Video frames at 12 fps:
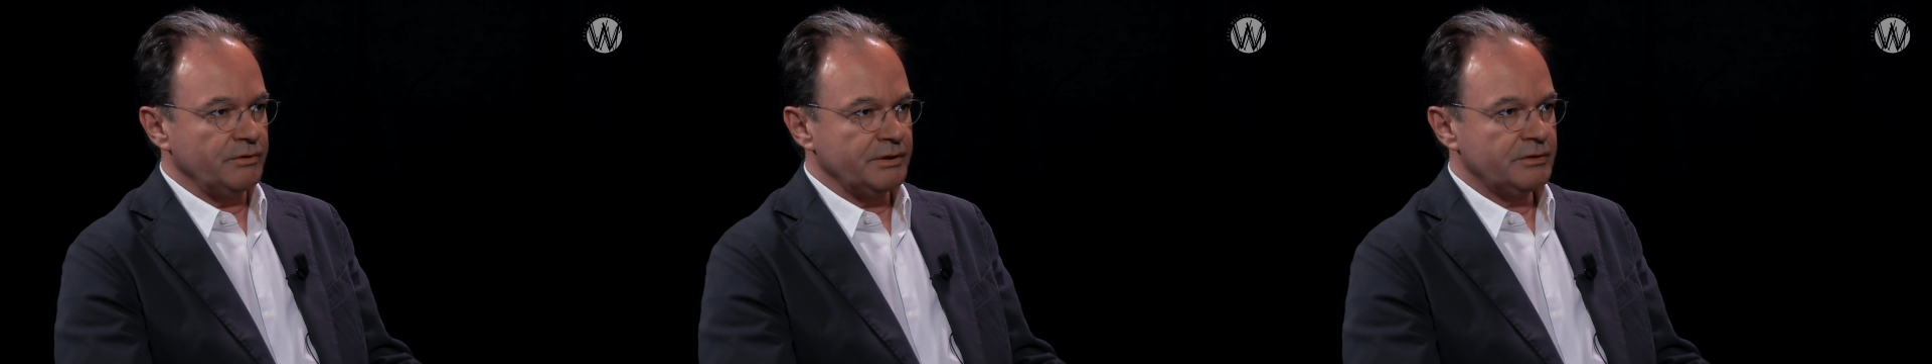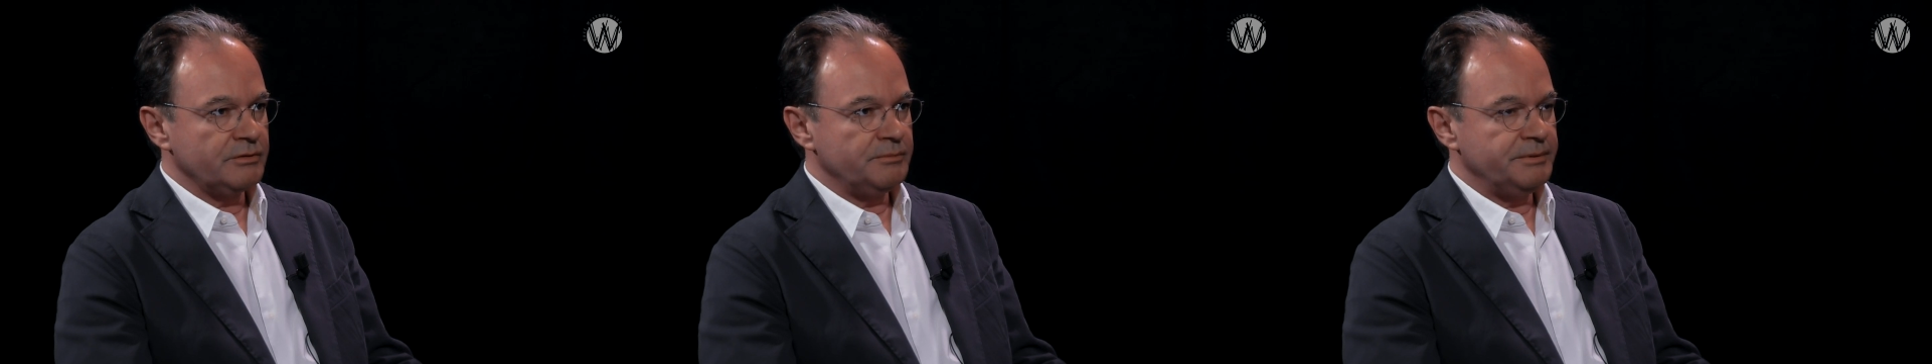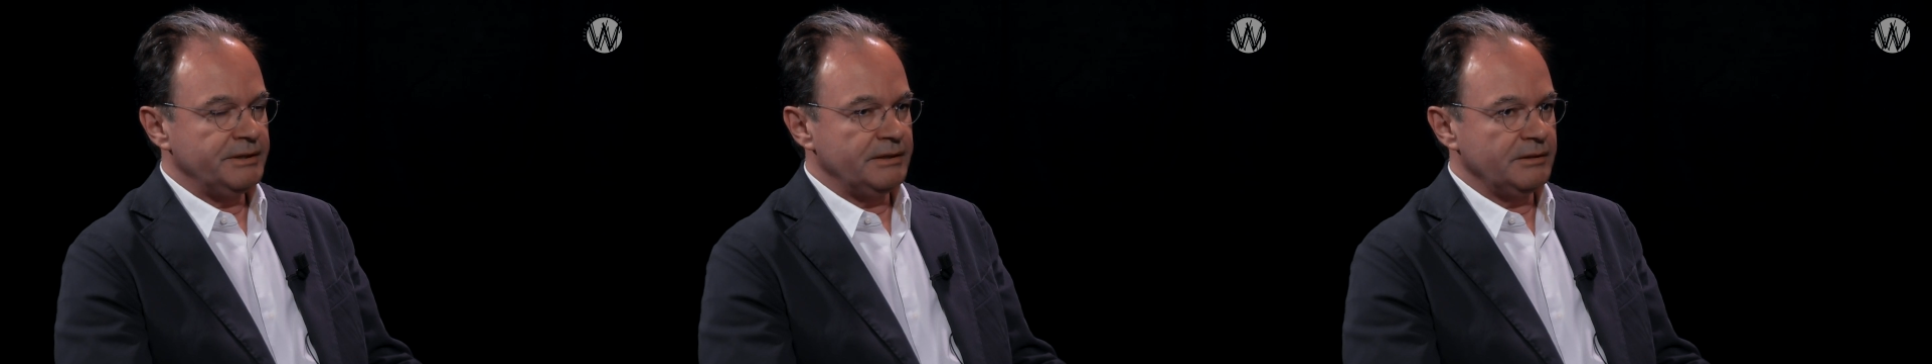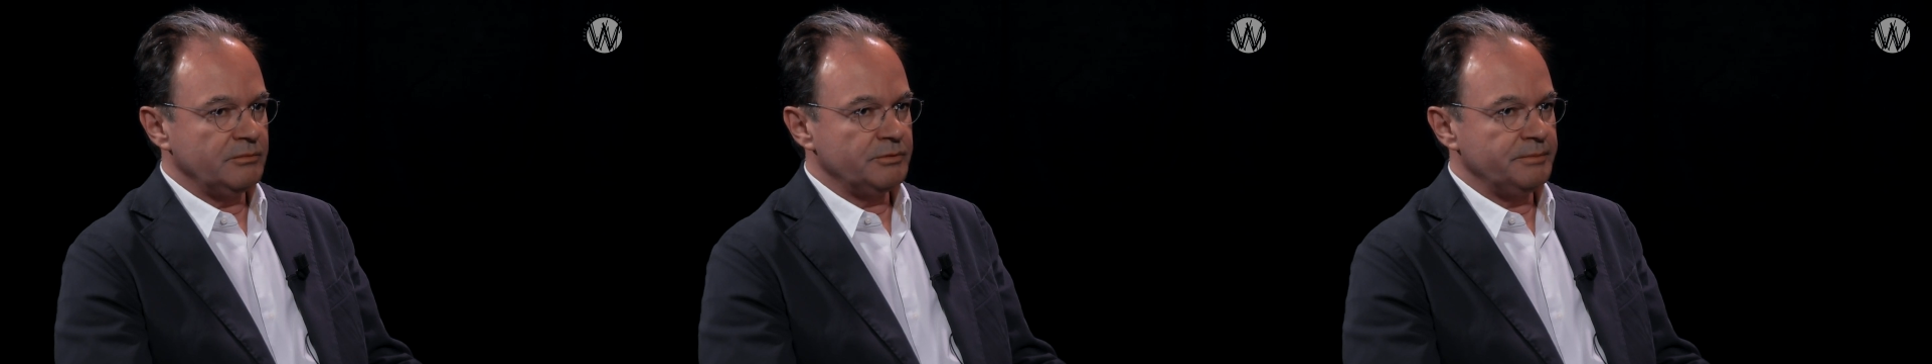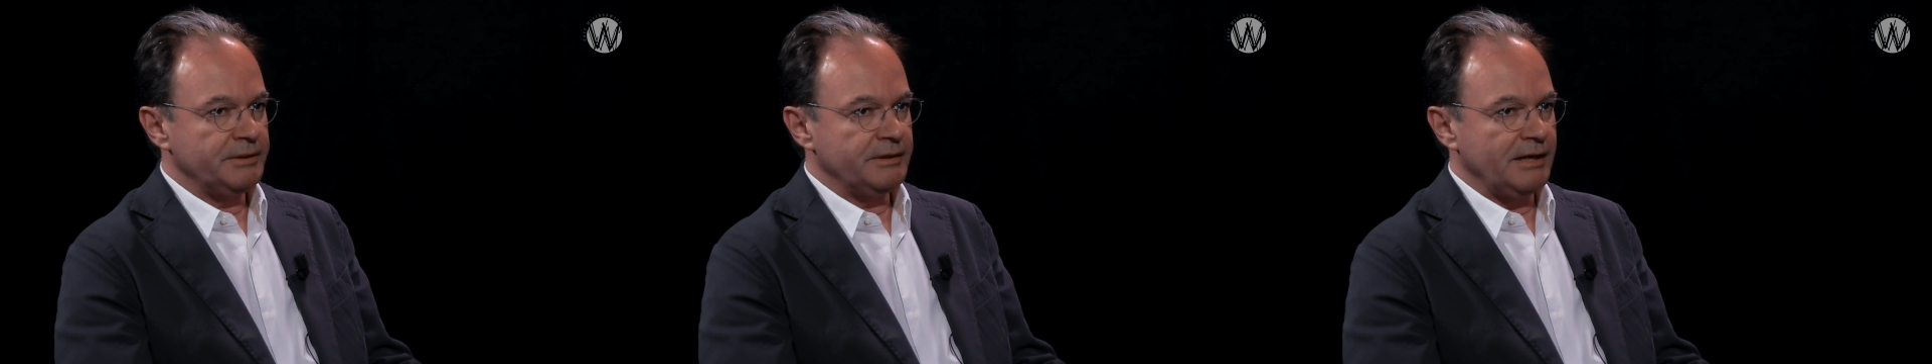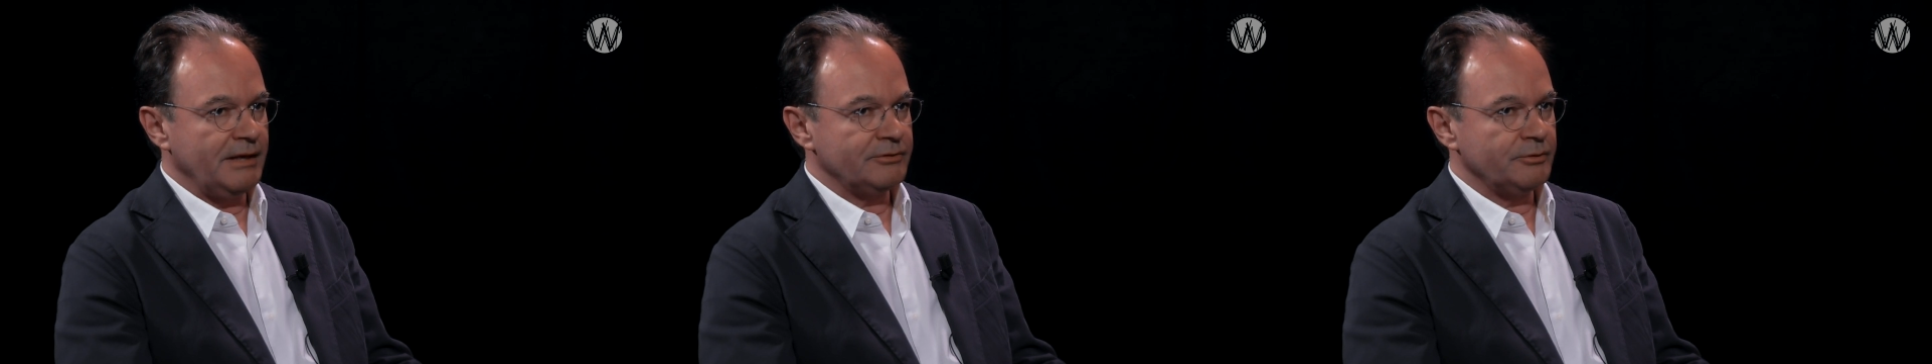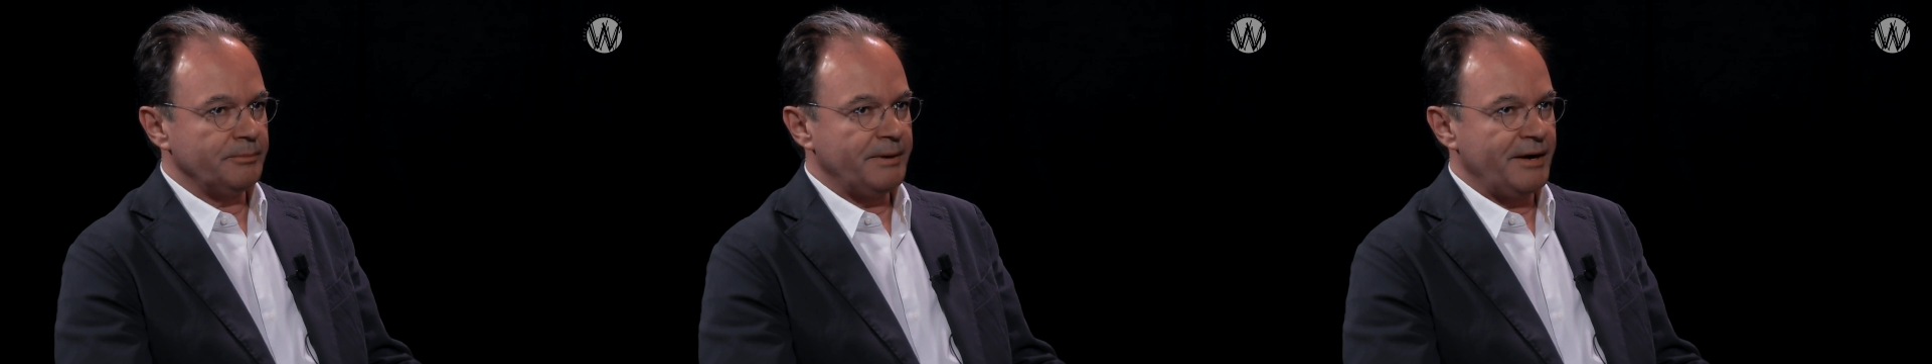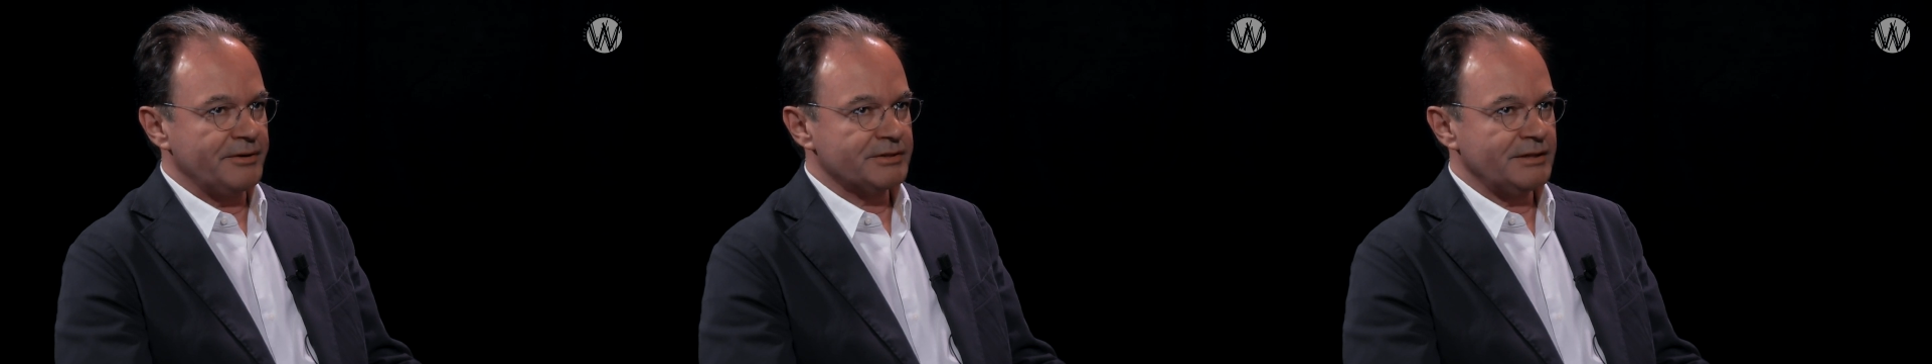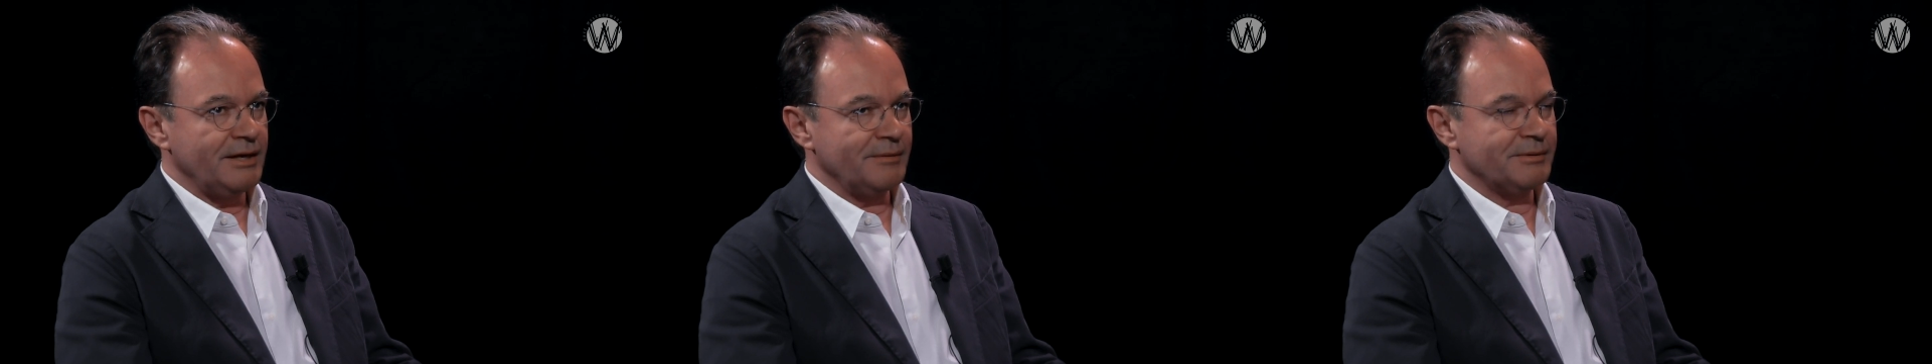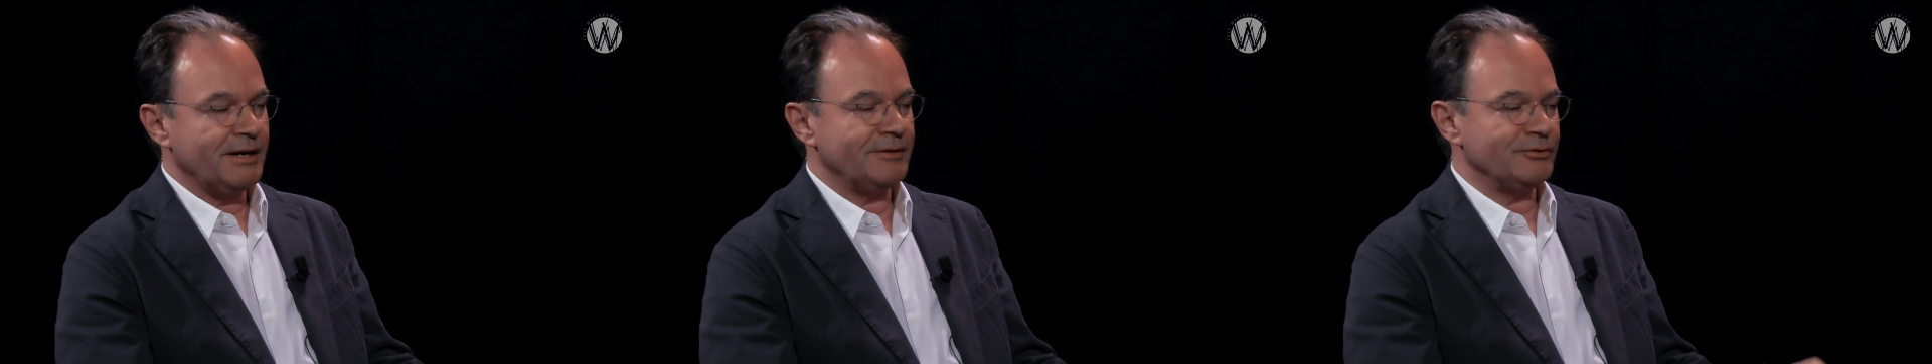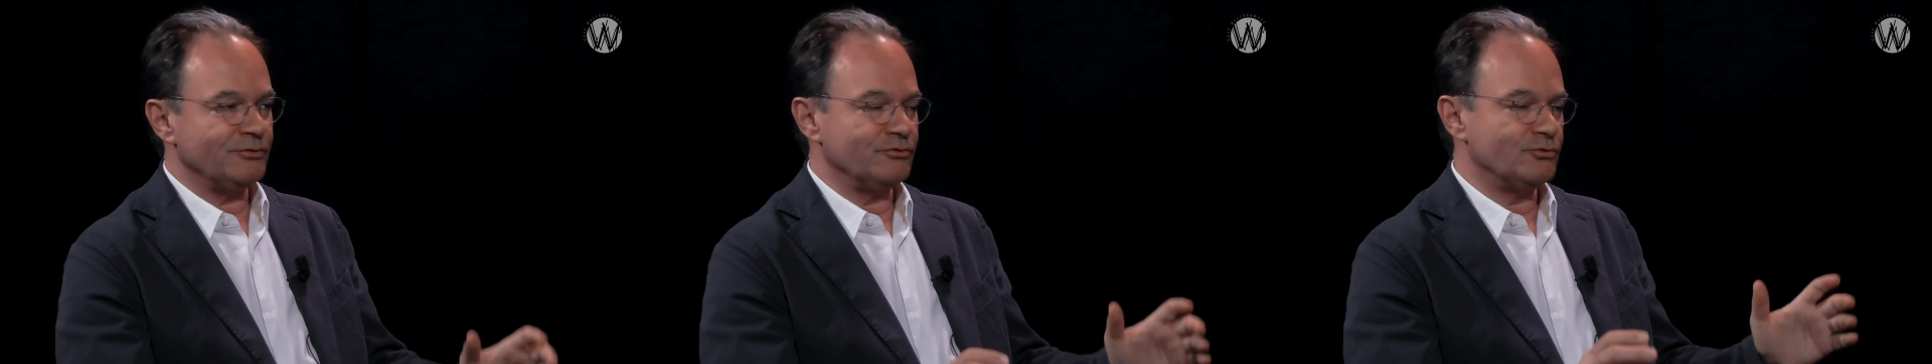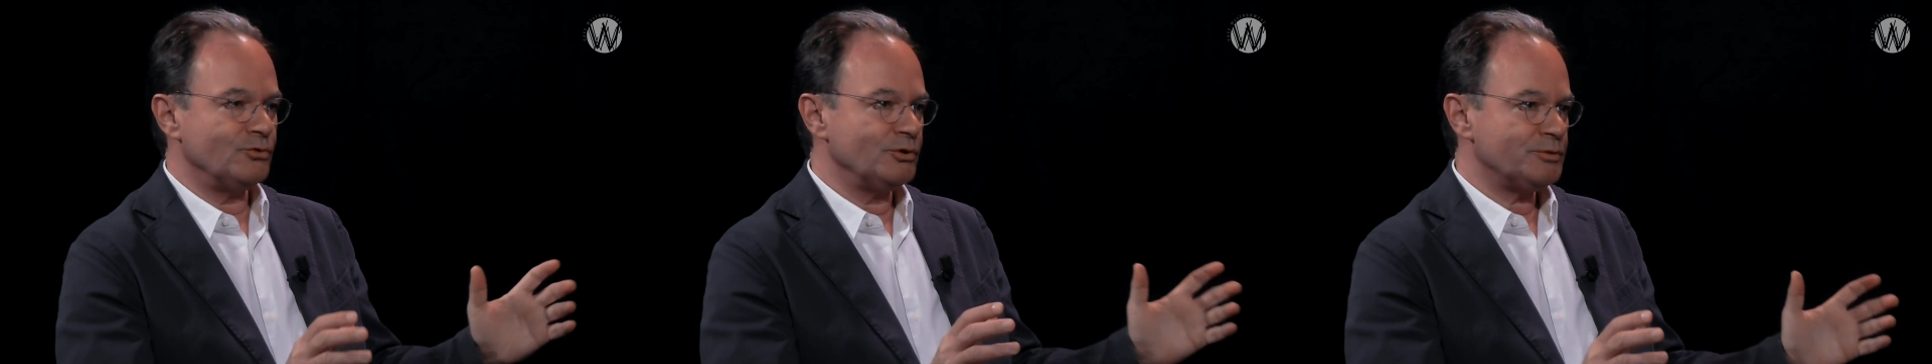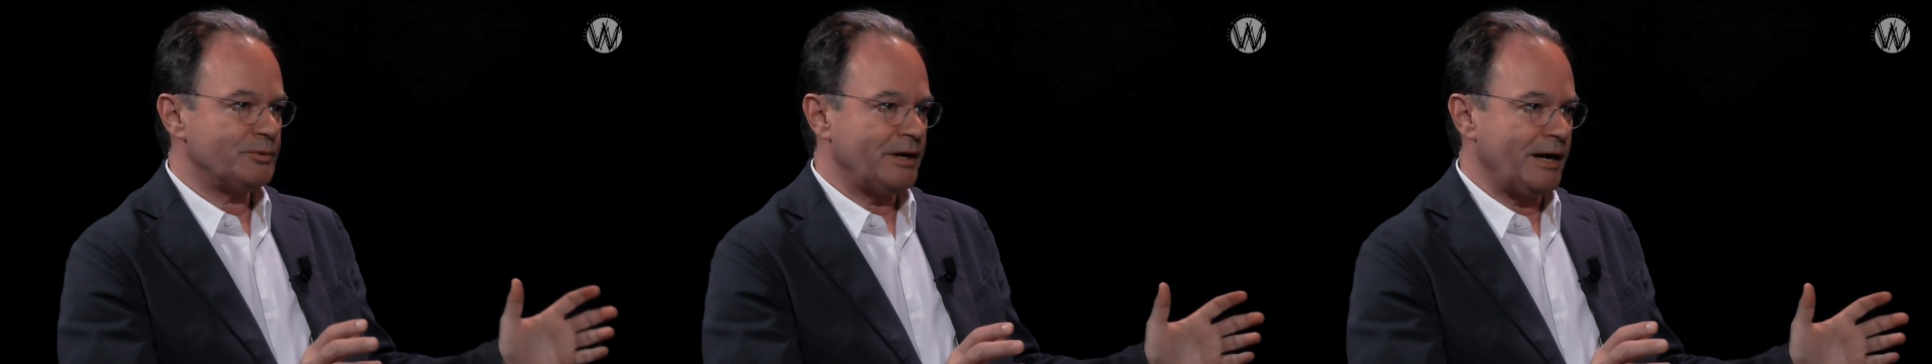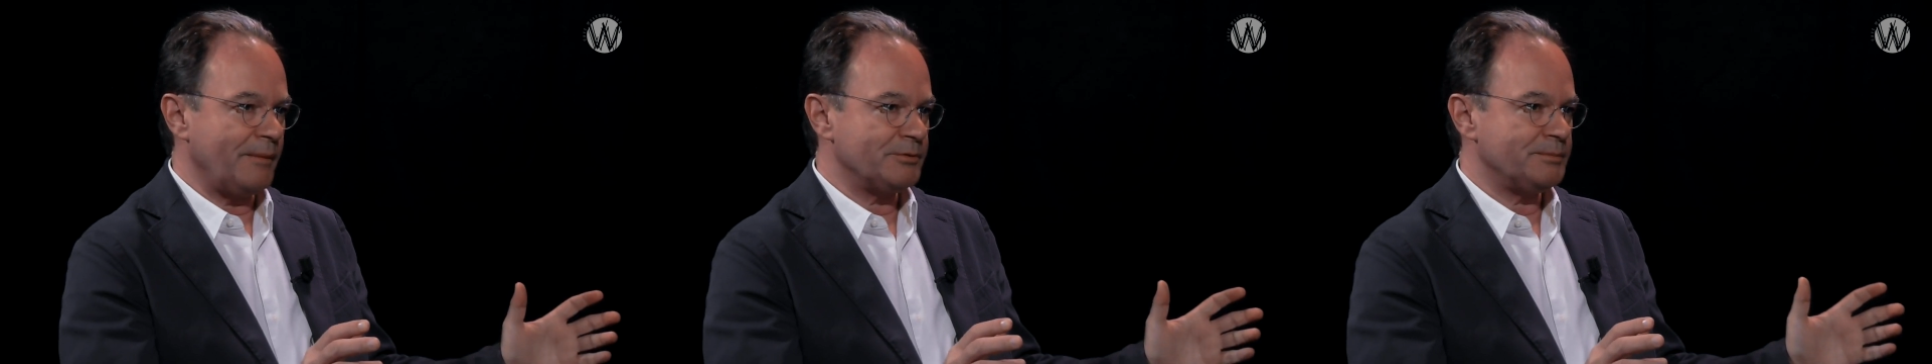It would be under Paris Club kind of rules, perhaps.